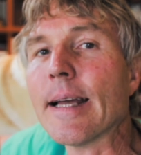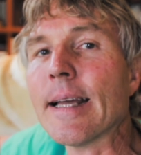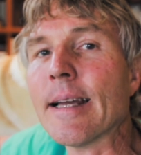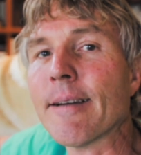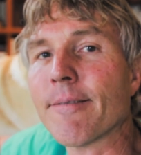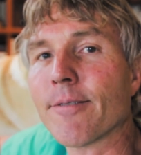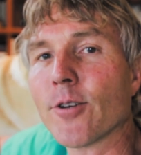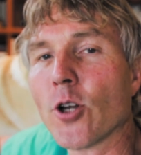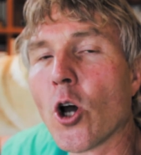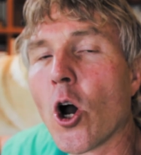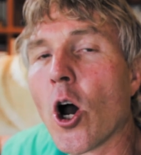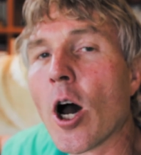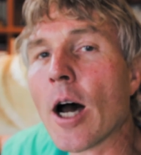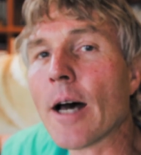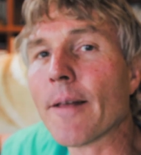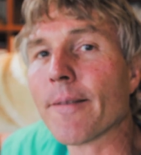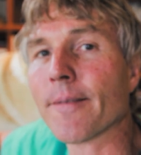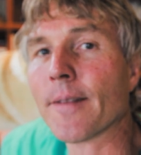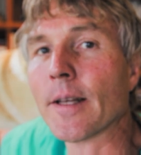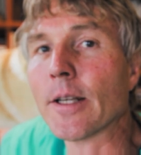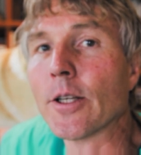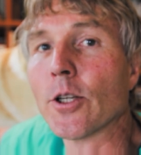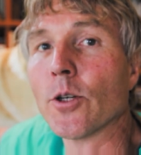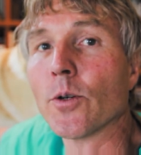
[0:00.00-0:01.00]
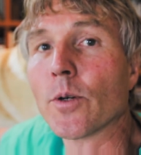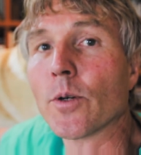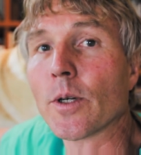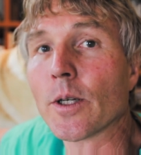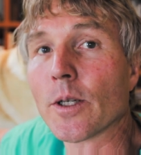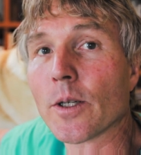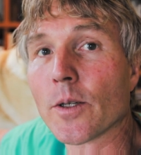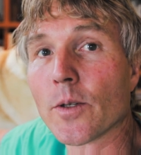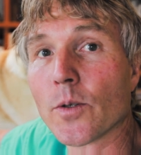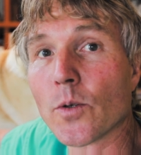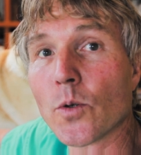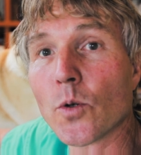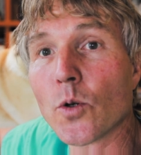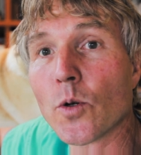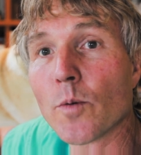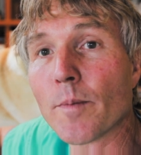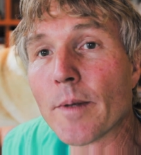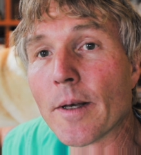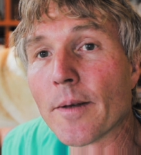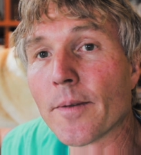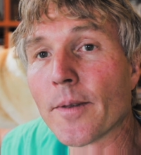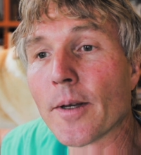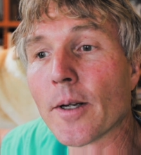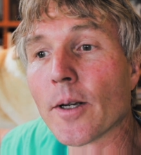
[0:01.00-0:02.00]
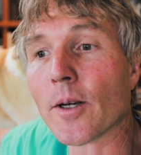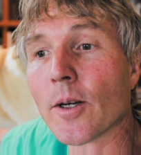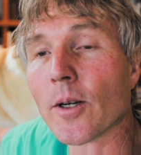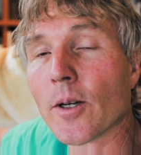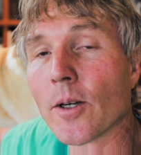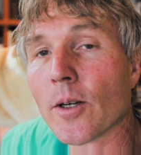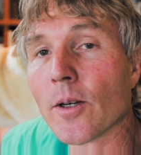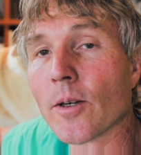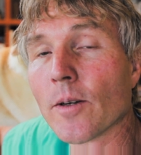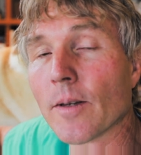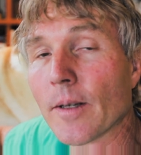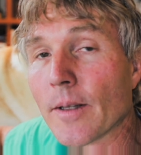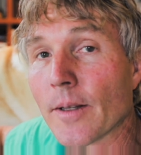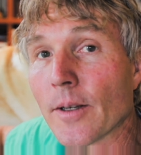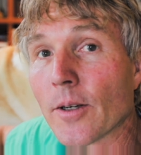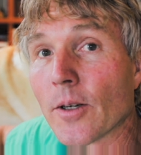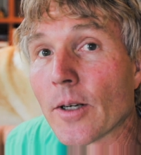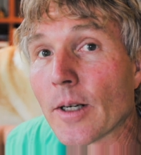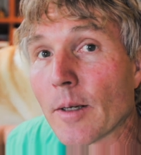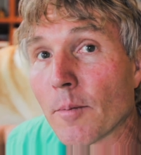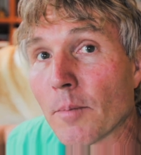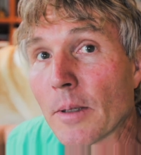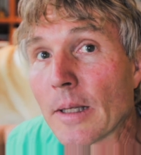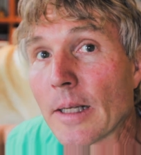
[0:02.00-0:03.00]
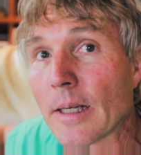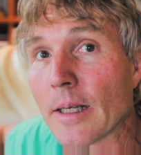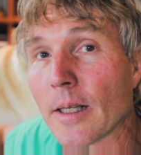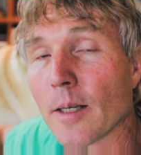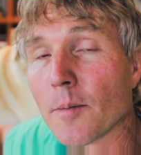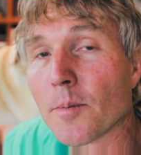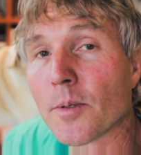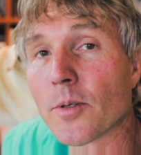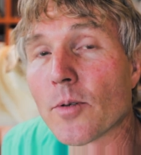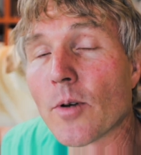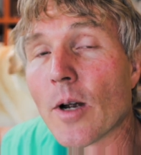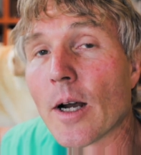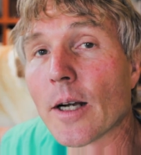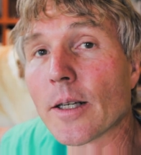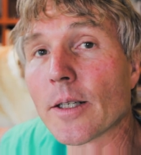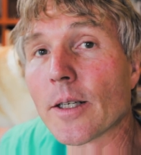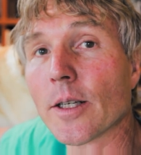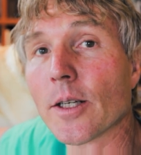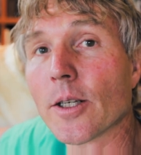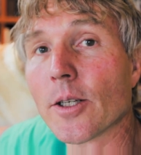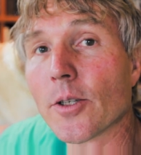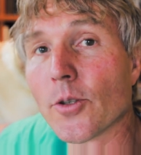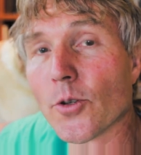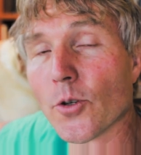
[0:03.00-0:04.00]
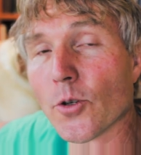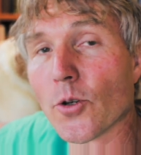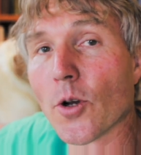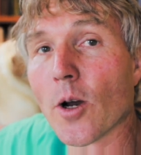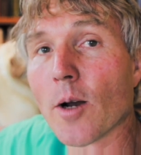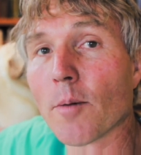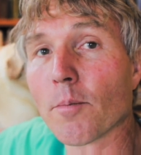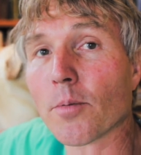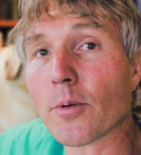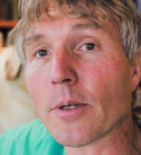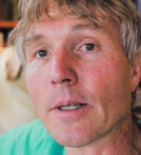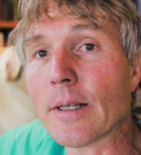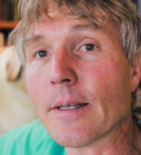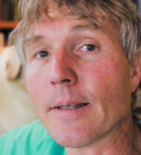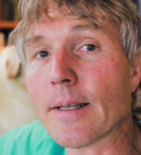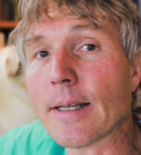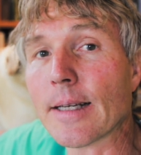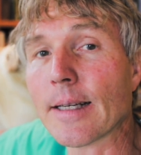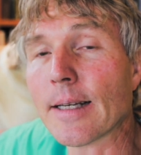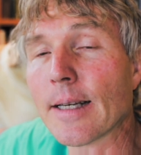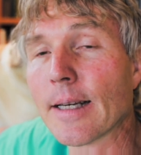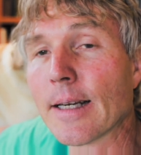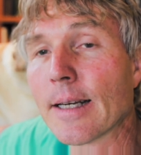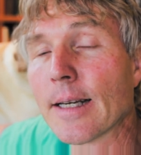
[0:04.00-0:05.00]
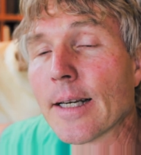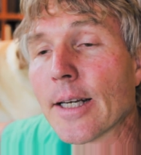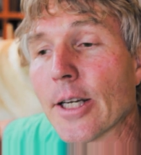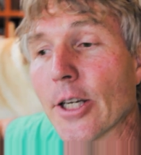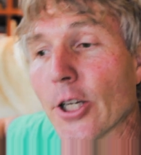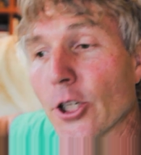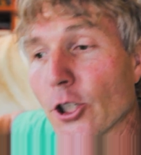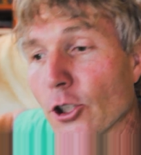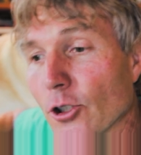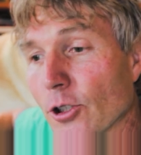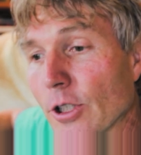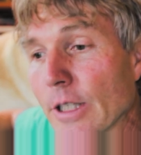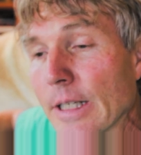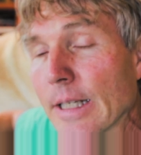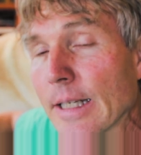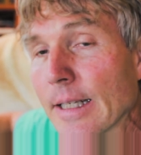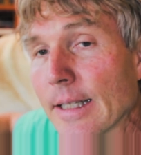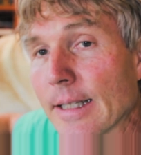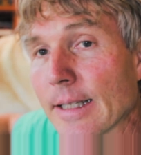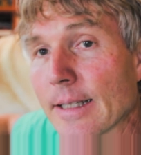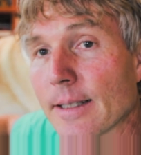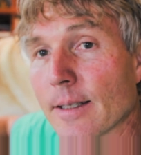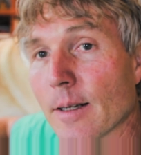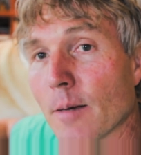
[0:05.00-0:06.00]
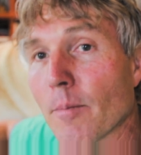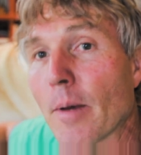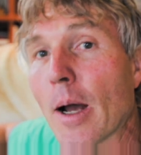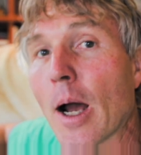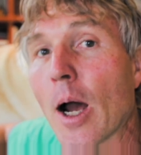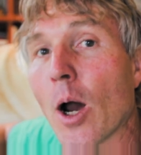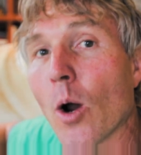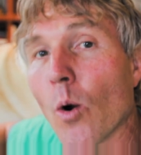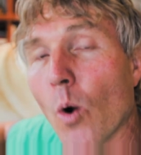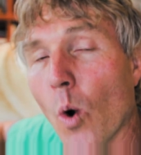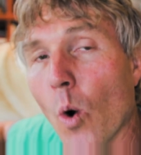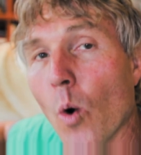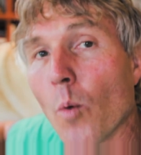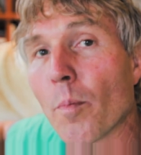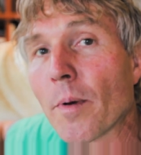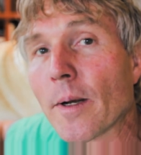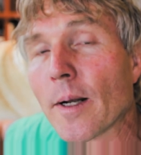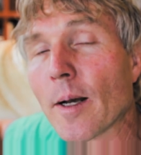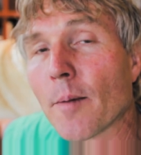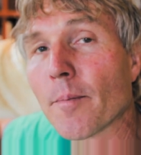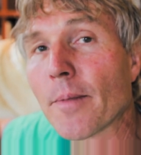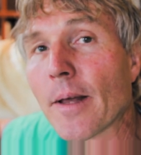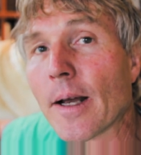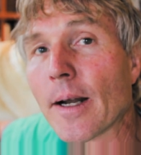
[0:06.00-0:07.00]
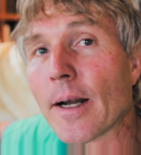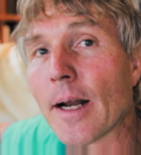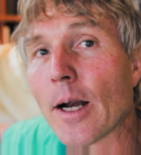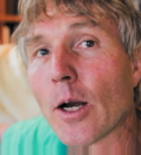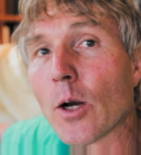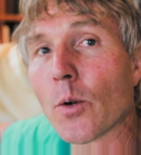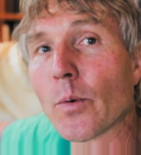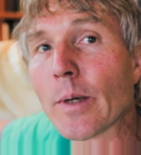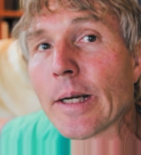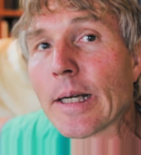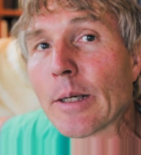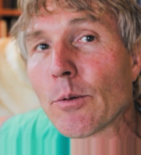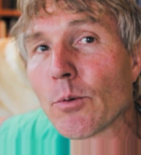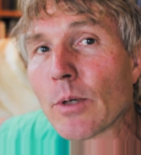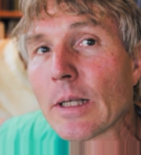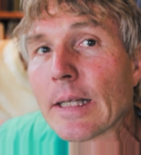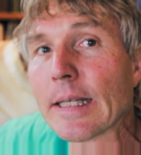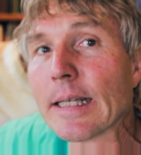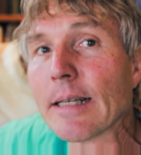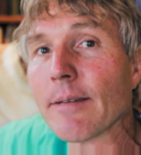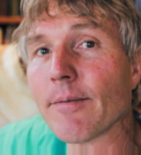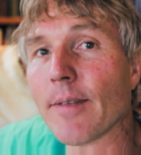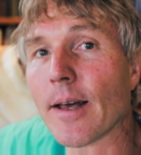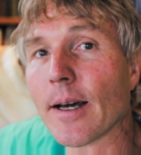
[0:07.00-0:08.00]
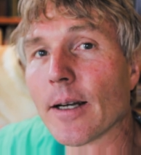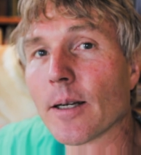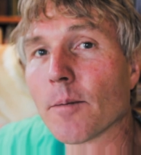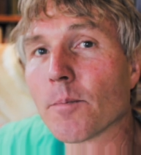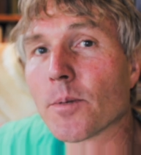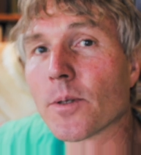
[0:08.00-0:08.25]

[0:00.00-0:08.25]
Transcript: If not, then you can assume that they're completely obstructed, they're not breathing, and you need to somehow open up that airway, relieve that